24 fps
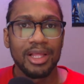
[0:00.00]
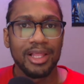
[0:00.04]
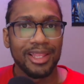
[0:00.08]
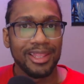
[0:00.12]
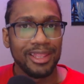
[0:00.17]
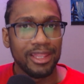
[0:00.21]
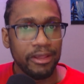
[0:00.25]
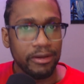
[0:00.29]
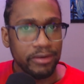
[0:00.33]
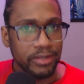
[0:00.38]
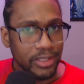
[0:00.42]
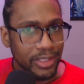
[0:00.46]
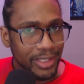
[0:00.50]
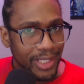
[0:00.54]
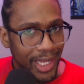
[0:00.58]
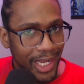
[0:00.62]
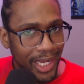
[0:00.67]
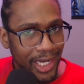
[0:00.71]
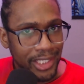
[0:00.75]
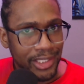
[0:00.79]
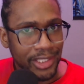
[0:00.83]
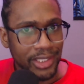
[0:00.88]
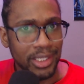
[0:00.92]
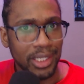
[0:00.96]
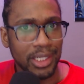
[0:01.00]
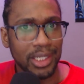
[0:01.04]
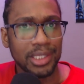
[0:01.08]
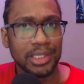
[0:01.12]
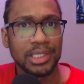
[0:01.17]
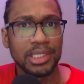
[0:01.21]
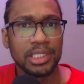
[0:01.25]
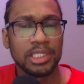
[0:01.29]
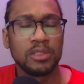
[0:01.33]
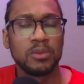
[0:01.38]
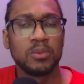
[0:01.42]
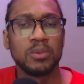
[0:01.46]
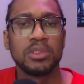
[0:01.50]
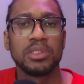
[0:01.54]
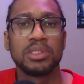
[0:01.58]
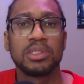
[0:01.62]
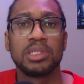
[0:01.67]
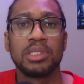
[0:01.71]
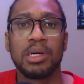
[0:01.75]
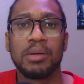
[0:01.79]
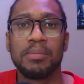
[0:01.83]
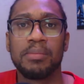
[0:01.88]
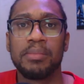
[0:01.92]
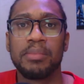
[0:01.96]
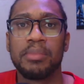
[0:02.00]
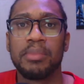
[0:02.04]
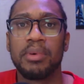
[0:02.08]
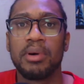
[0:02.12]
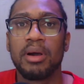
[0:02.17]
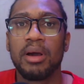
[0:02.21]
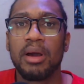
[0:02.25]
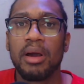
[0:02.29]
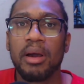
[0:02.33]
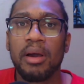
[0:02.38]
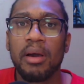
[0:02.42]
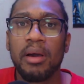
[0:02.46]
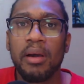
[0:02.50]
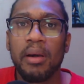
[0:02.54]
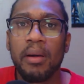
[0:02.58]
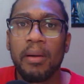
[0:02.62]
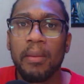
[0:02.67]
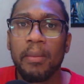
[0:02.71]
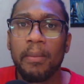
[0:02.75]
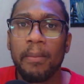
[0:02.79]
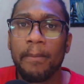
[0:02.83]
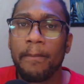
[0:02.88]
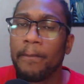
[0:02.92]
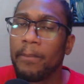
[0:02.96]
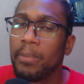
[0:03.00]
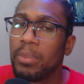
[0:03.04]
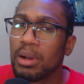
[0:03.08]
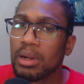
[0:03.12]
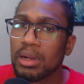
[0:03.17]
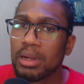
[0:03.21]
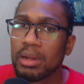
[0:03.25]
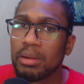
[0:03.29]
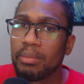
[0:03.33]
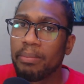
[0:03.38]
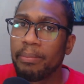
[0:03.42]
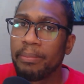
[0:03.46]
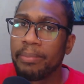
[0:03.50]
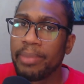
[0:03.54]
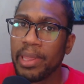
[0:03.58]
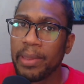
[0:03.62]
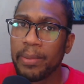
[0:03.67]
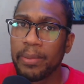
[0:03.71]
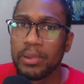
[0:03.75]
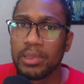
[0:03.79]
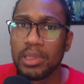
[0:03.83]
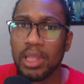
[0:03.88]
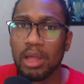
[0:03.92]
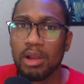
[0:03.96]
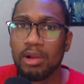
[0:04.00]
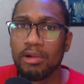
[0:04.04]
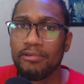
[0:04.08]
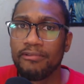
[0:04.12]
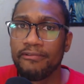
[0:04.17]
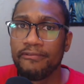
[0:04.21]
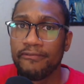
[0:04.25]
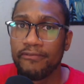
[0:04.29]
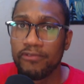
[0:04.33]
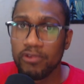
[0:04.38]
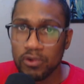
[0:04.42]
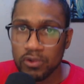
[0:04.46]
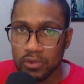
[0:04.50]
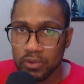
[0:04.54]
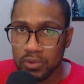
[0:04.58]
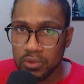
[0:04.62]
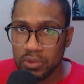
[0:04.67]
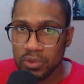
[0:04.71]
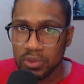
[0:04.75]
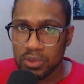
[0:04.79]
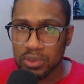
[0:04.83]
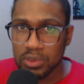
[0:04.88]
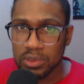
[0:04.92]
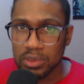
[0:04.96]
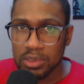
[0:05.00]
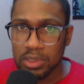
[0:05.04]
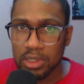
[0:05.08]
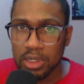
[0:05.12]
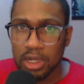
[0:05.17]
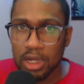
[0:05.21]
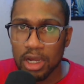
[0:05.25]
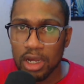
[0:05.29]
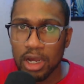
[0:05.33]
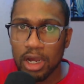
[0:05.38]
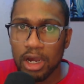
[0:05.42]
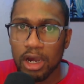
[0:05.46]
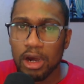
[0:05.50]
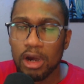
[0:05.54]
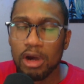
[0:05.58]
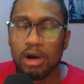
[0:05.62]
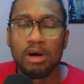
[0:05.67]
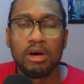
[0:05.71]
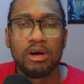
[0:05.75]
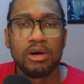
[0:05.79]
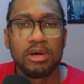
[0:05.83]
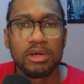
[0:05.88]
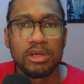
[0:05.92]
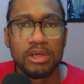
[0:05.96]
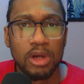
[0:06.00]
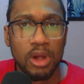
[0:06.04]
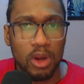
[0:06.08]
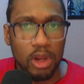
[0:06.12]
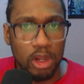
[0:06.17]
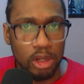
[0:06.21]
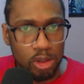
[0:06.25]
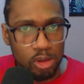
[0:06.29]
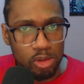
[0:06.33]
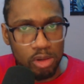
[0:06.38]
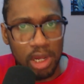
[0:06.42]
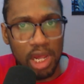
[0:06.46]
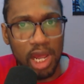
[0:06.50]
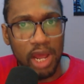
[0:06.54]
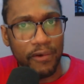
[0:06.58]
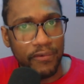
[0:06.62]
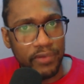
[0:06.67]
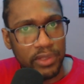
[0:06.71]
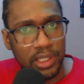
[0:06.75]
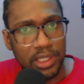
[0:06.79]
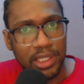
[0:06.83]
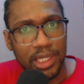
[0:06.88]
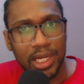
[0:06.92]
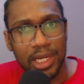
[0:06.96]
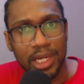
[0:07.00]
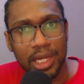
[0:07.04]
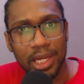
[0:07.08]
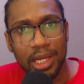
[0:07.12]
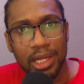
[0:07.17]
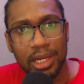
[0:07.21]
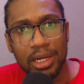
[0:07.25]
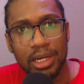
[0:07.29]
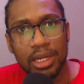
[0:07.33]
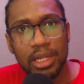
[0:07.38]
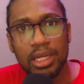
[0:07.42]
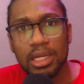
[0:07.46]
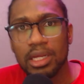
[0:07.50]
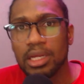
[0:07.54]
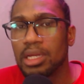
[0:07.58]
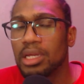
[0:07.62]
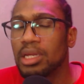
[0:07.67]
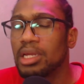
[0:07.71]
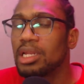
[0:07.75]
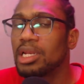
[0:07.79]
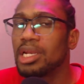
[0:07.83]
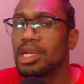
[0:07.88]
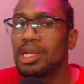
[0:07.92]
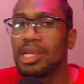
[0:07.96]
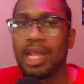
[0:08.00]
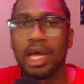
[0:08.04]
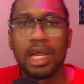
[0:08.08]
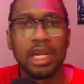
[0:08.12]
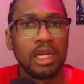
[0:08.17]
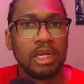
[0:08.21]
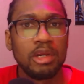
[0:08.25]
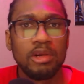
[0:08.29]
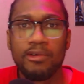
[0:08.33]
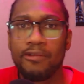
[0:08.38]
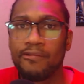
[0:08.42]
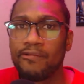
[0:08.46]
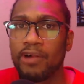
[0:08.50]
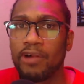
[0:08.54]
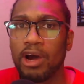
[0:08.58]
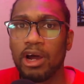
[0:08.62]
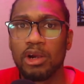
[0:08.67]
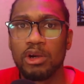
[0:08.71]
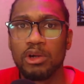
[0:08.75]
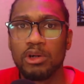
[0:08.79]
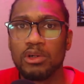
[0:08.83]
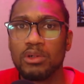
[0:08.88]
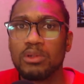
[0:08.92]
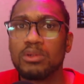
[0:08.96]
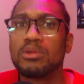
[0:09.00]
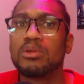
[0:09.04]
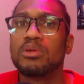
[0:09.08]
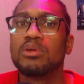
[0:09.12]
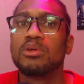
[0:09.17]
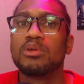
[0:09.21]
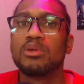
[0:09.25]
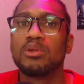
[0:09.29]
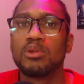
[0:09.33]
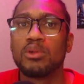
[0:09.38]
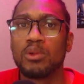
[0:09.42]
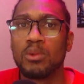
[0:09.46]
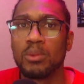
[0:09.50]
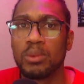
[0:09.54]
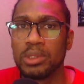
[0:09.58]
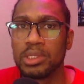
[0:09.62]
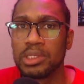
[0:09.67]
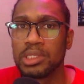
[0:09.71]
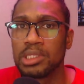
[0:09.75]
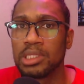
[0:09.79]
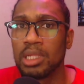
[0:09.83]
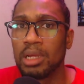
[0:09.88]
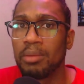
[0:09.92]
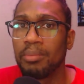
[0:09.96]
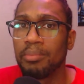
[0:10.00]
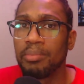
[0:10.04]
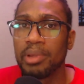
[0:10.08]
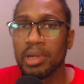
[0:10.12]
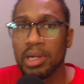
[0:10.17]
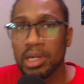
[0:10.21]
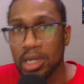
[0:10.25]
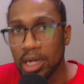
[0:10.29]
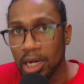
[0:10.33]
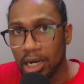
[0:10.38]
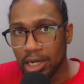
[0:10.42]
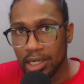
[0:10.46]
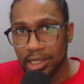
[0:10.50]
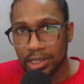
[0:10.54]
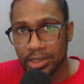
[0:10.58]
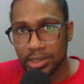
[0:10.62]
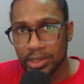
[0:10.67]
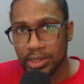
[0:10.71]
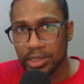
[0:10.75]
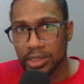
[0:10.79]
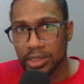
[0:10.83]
there is excellence in wisdom. But people that are fools are gonna do everything they can not to follow wisdom because